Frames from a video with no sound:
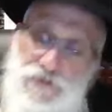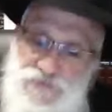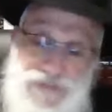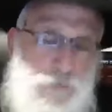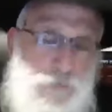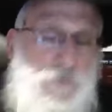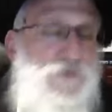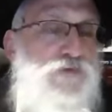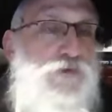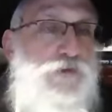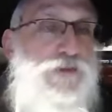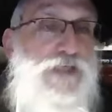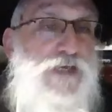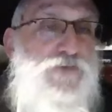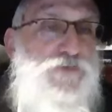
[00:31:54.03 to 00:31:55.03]
That was
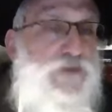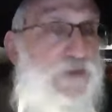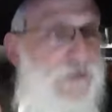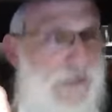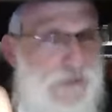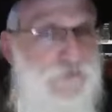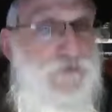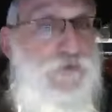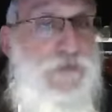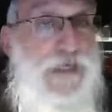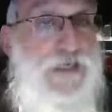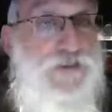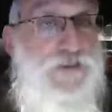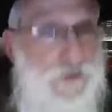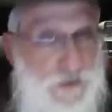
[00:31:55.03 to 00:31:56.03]
good yesterday. That's your
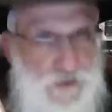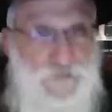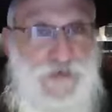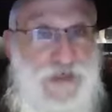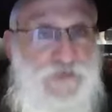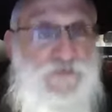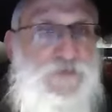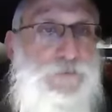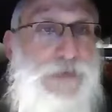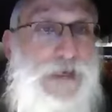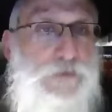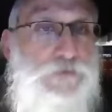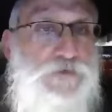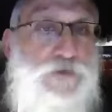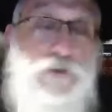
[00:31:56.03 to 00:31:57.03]
nature. Give X
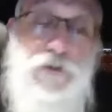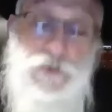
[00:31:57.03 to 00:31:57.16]
amount.